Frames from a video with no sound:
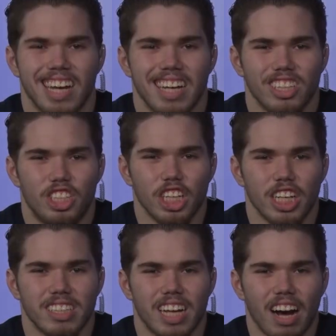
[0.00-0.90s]
The
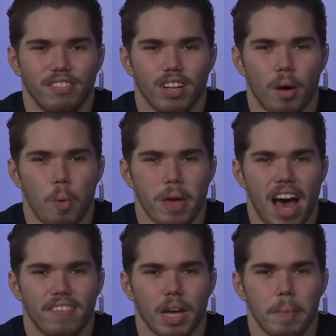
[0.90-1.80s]
GHS Golf Club will be
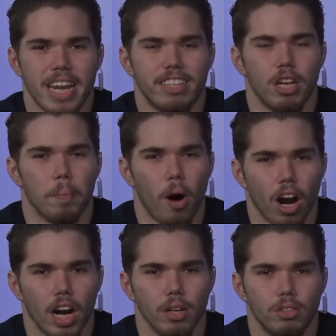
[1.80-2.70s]
having a meeting
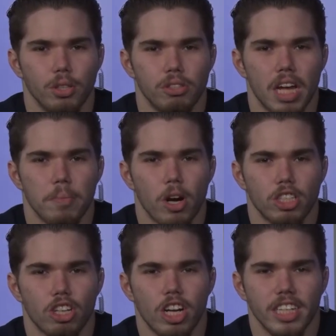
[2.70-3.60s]
tomorrow, Tuesday,
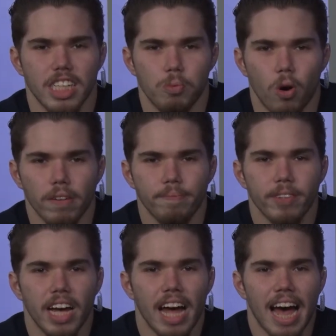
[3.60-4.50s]
March 3rd in E1.
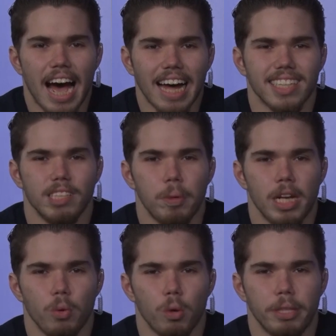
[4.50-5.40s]
At this
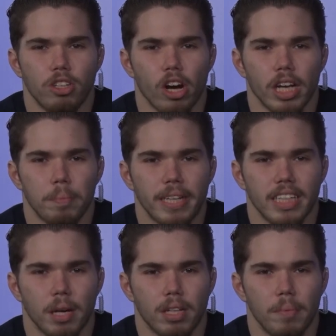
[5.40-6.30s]
meeting, we will be talking about
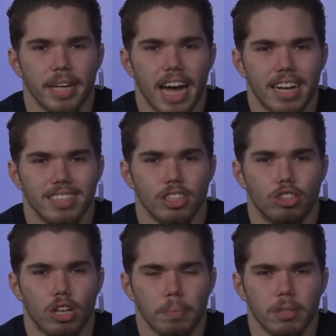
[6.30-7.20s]
the upcoming outings and
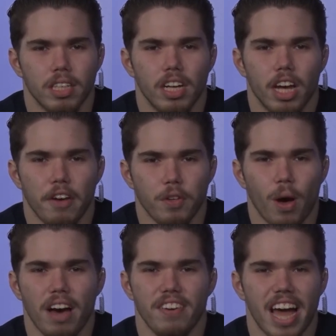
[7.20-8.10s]
trips. If you
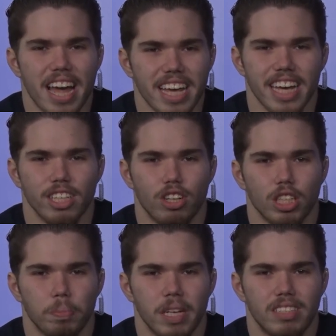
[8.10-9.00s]
have any
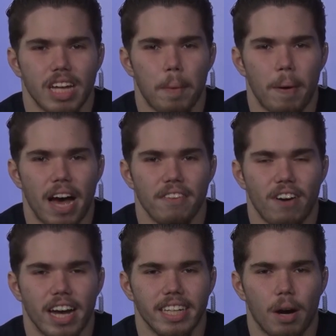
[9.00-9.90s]
interest, please stop by and
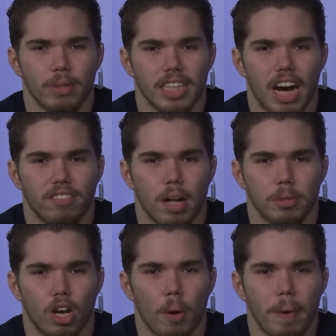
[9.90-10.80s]
find out what the golf club
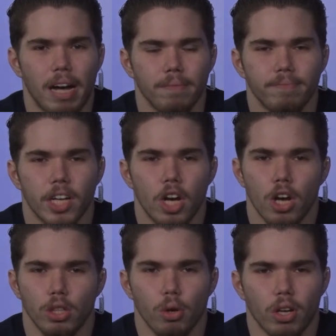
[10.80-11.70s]
is all about.
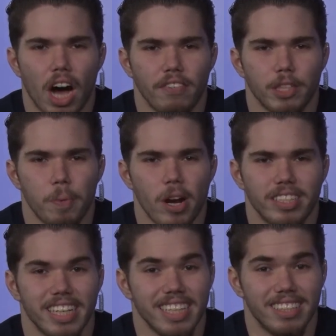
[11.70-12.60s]
No golf
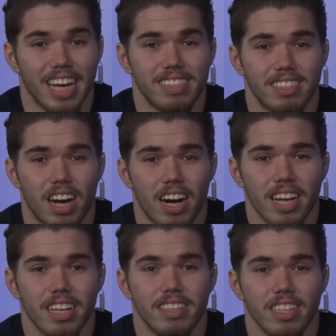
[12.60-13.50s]
experience is
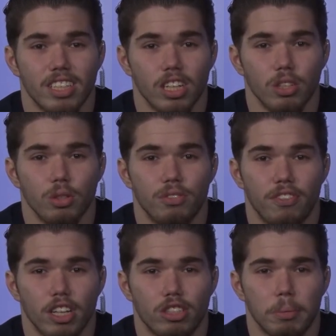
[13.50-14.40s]
necessary. This includes
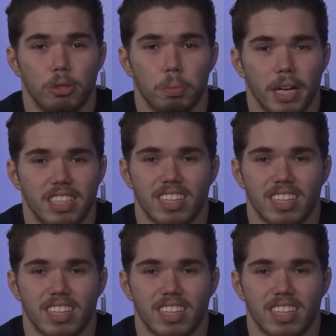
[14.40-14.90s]
fun trips to places